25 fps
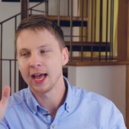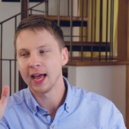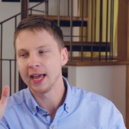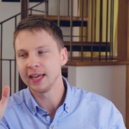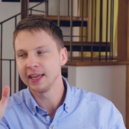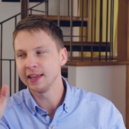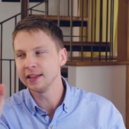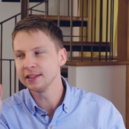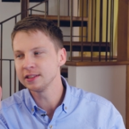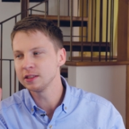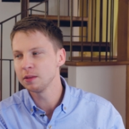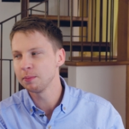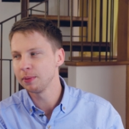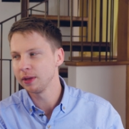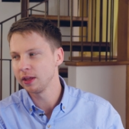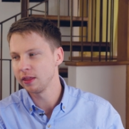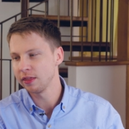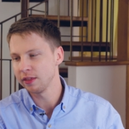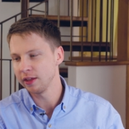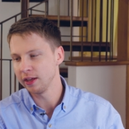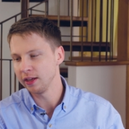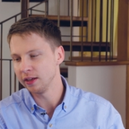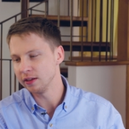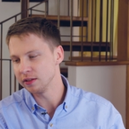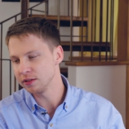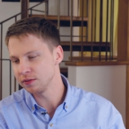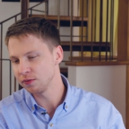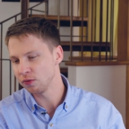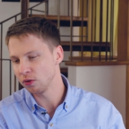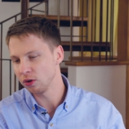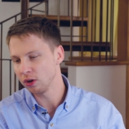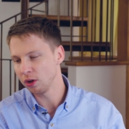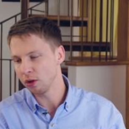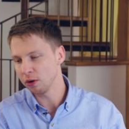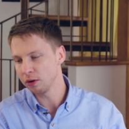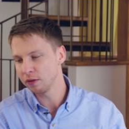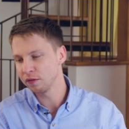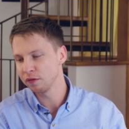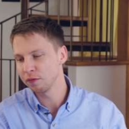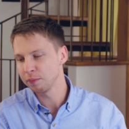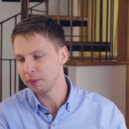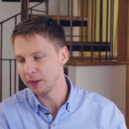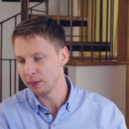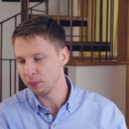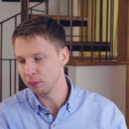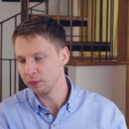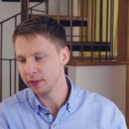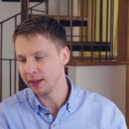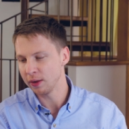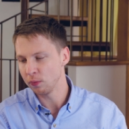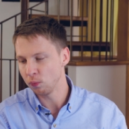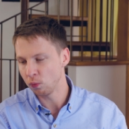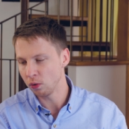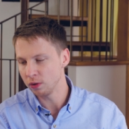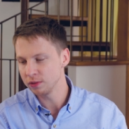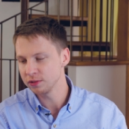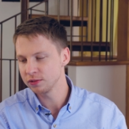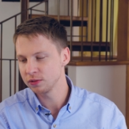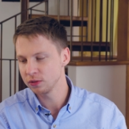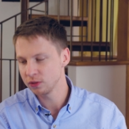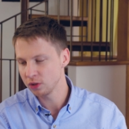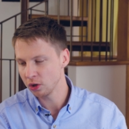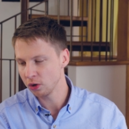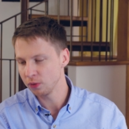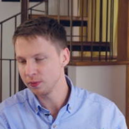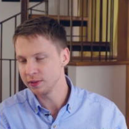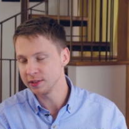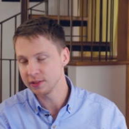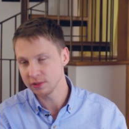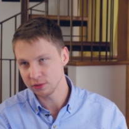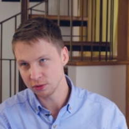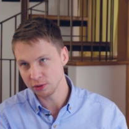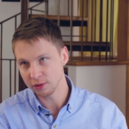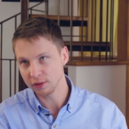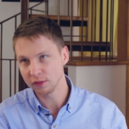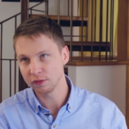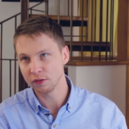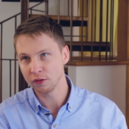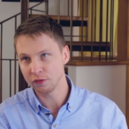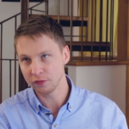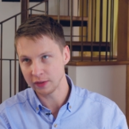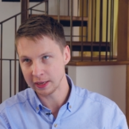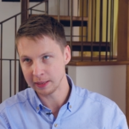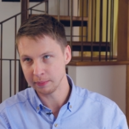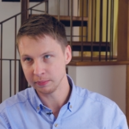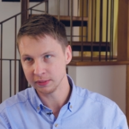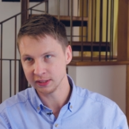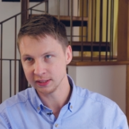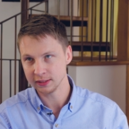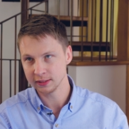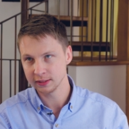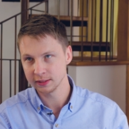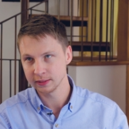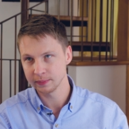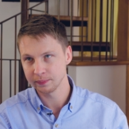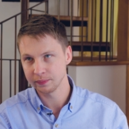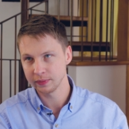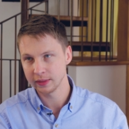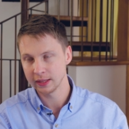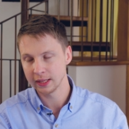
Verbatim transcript: I guess the big thing is for a lot of people that want to go and search for families, mm.